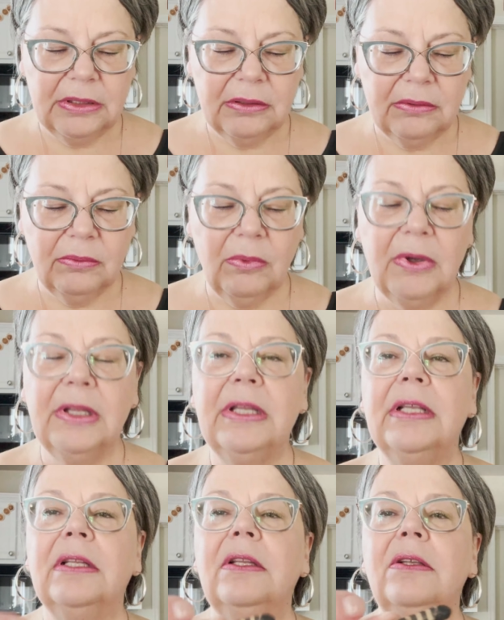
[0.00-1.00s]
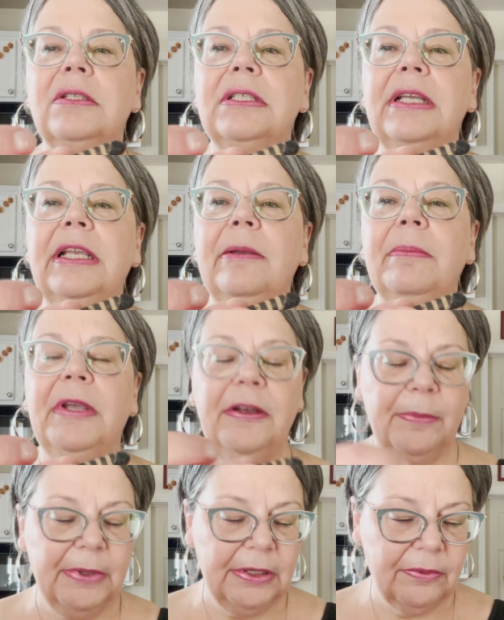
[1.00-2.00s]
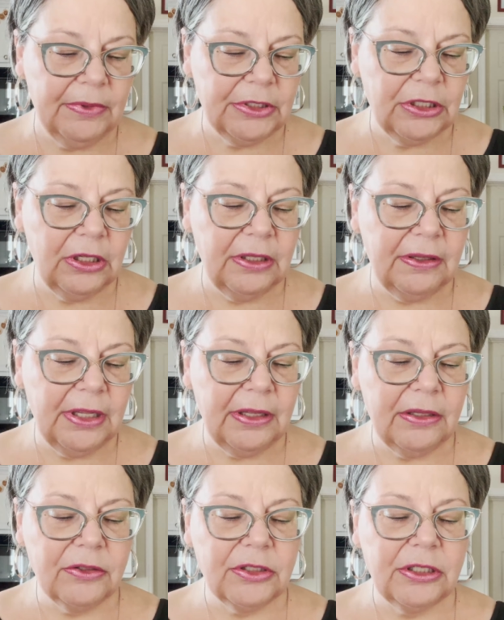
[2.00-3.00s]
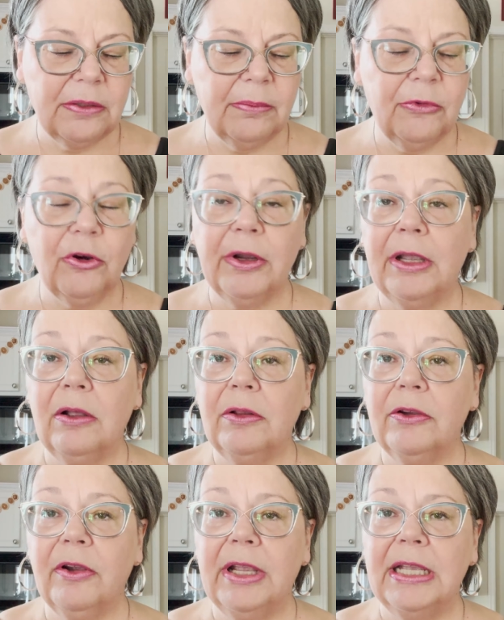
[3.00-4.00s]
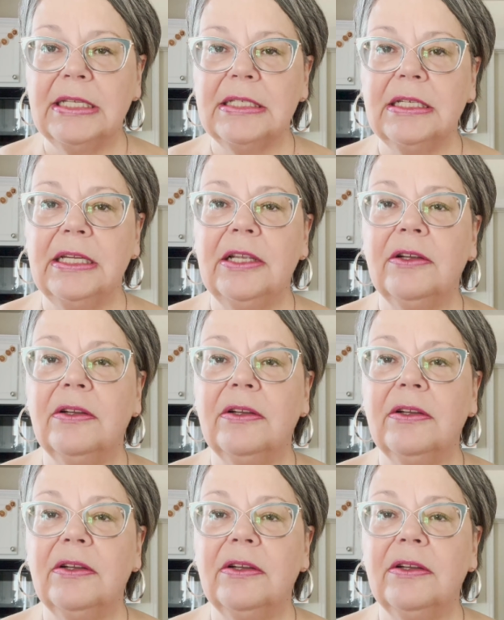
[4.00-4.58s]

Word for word: one that looked like it might have been original. And then there's some Crayola crayons in here,